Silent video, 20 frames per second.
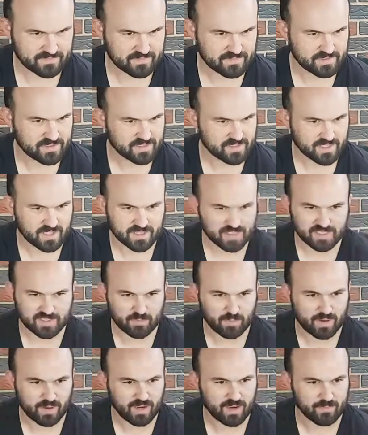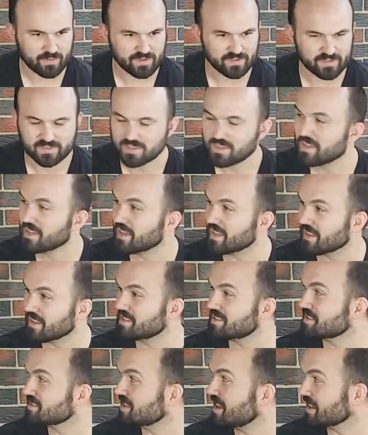She's got these poppers. At
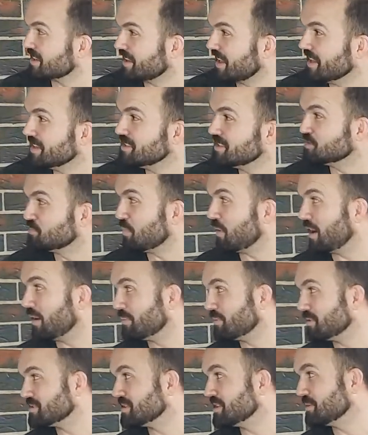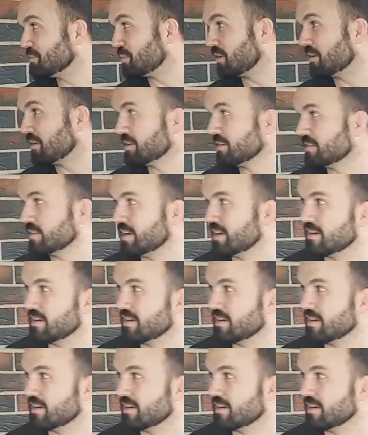least it's not Caden's poppers that he brought over here.